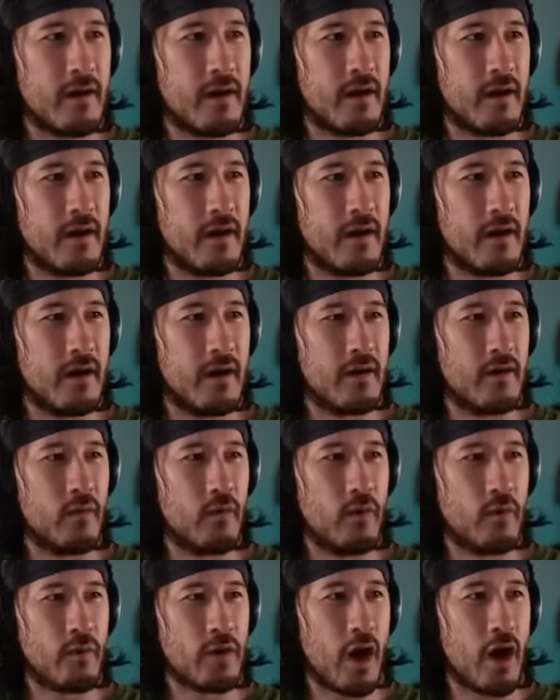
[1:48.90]
Uh,
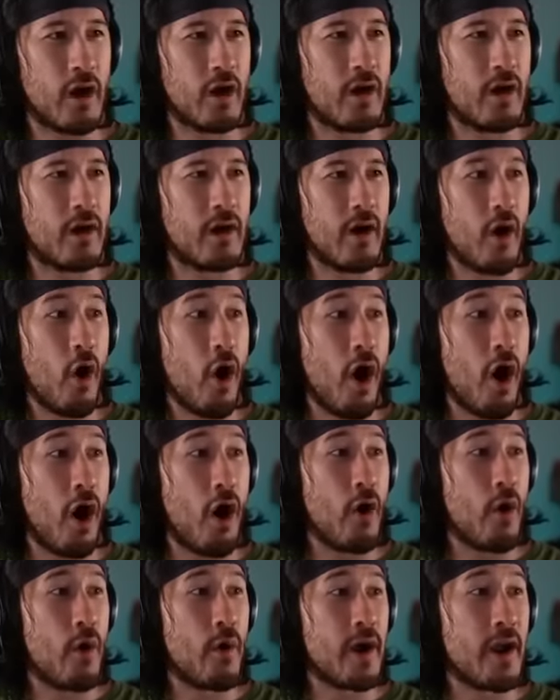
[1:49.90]
yeah.
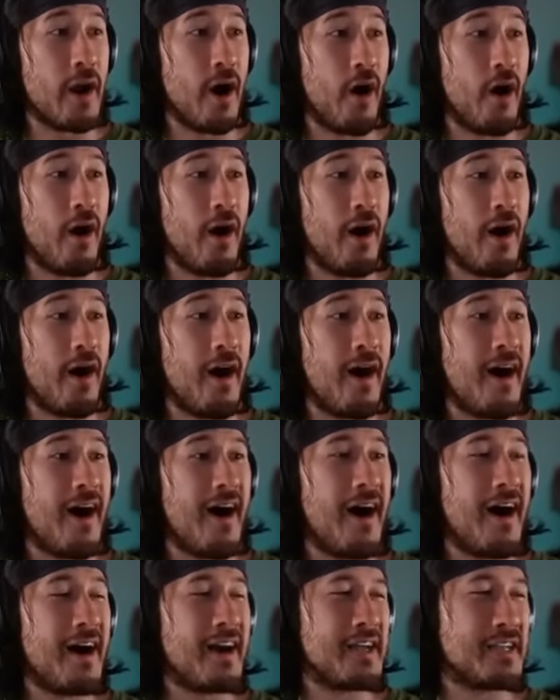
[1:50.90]
oh, uh,
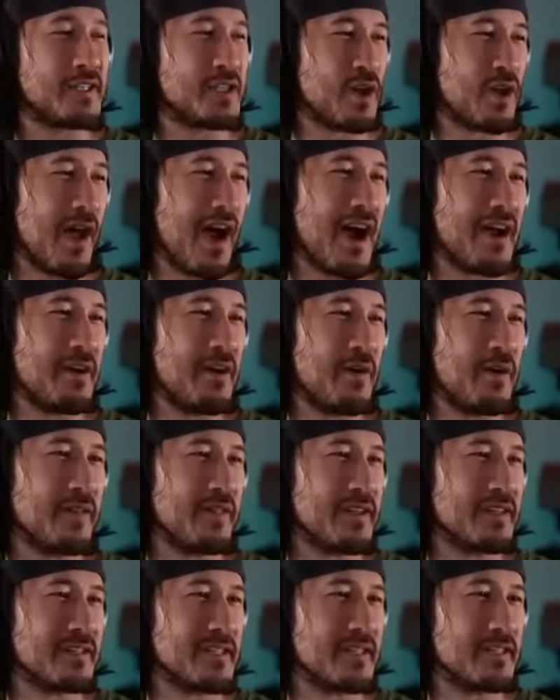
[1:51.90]
ah, it's a, I know
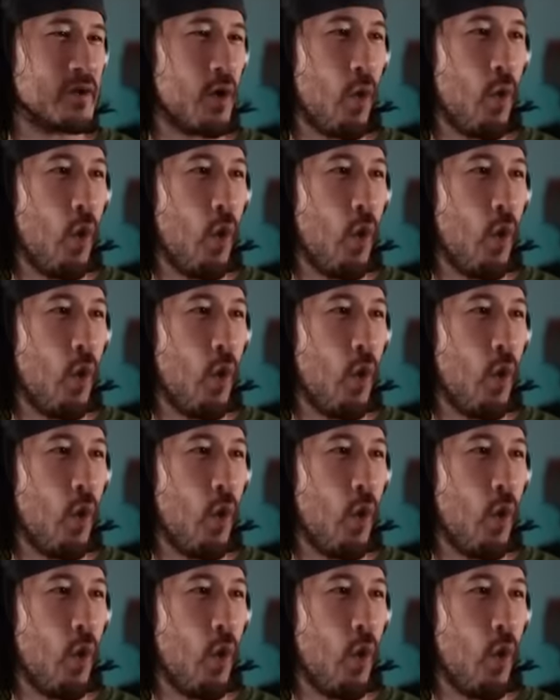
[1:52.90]
what this is.